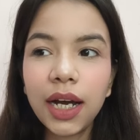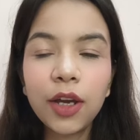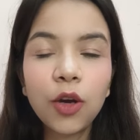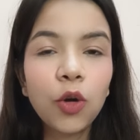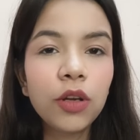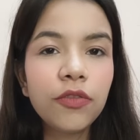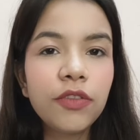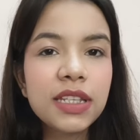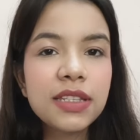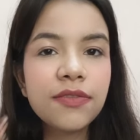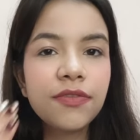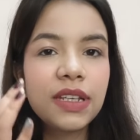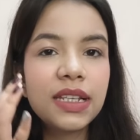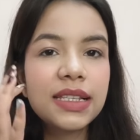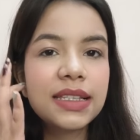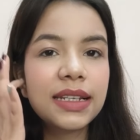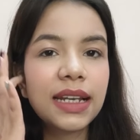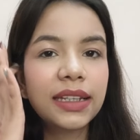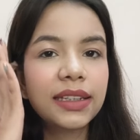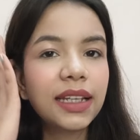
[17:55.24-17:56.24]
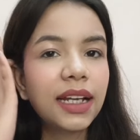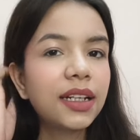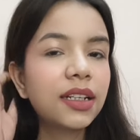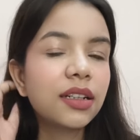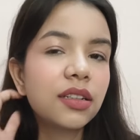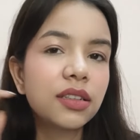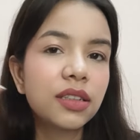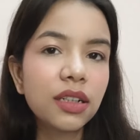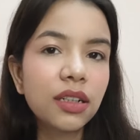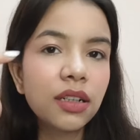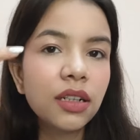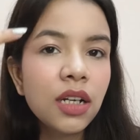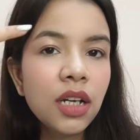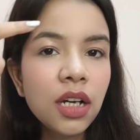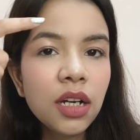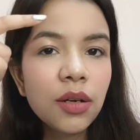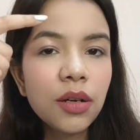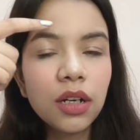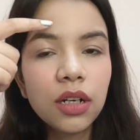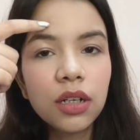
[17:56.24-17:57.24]
always feels like that the
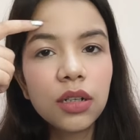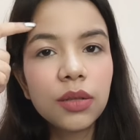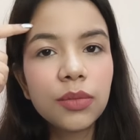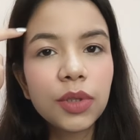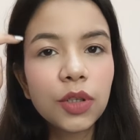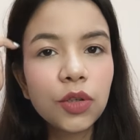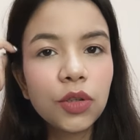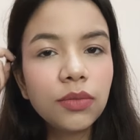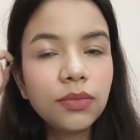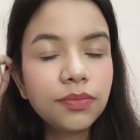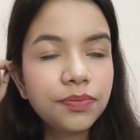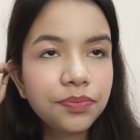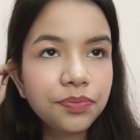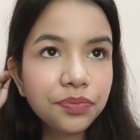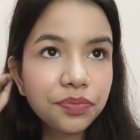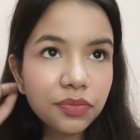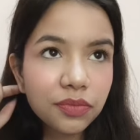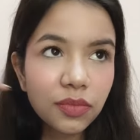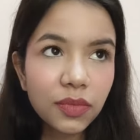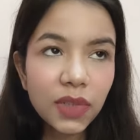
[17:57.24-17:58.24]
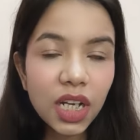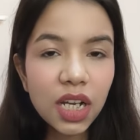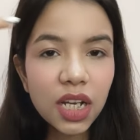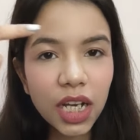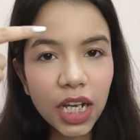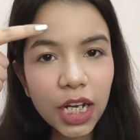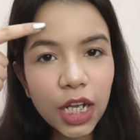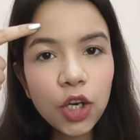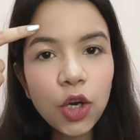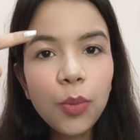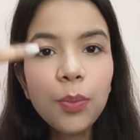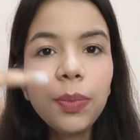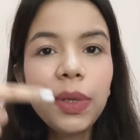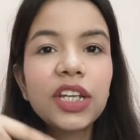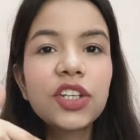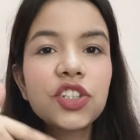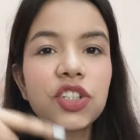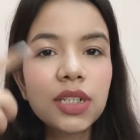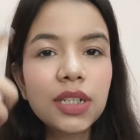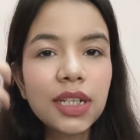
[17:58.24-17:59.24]
color
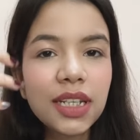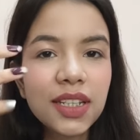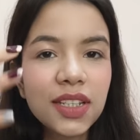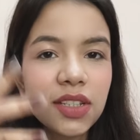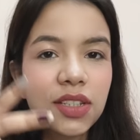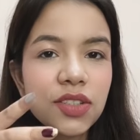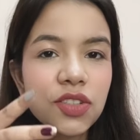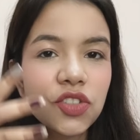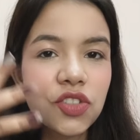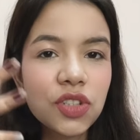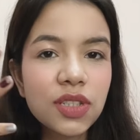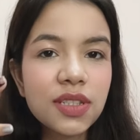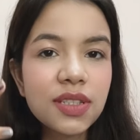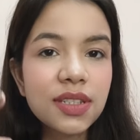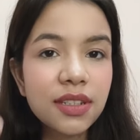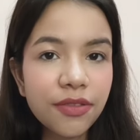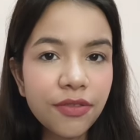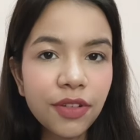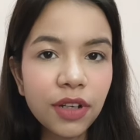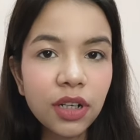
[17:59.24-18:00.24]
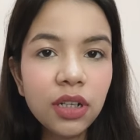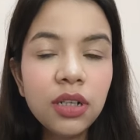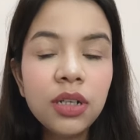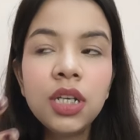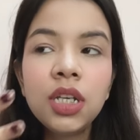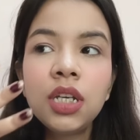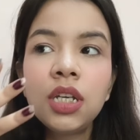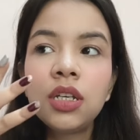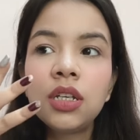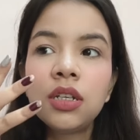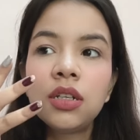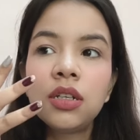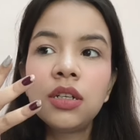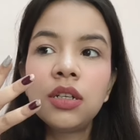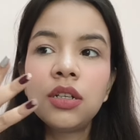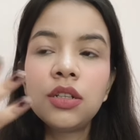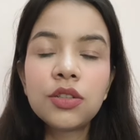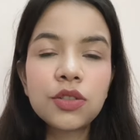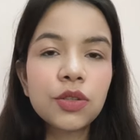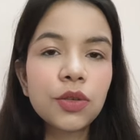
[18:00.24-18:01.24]
complexion is just differ.
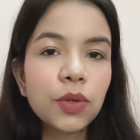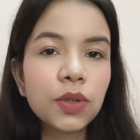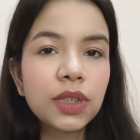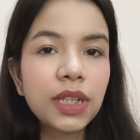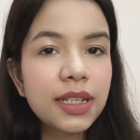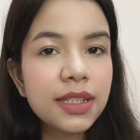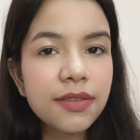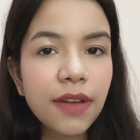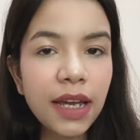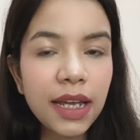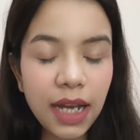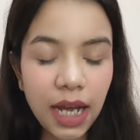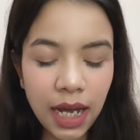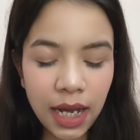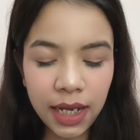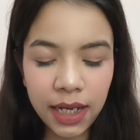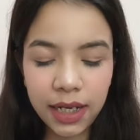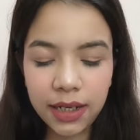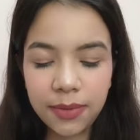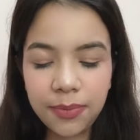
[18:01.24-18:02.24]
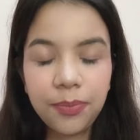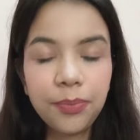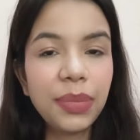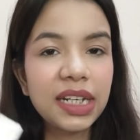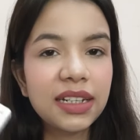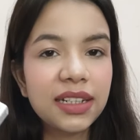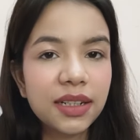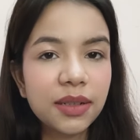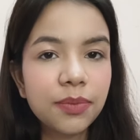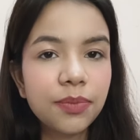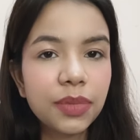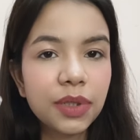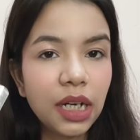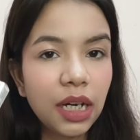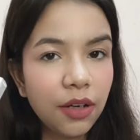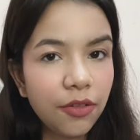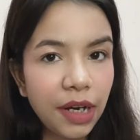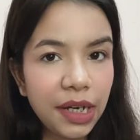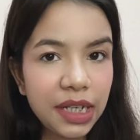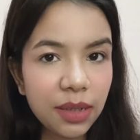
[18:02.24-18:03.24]
So that's why I picked up
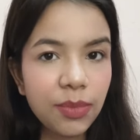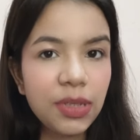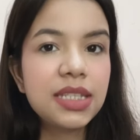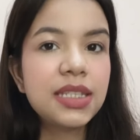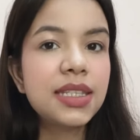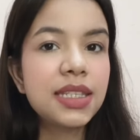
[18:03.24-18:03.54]
a vitamin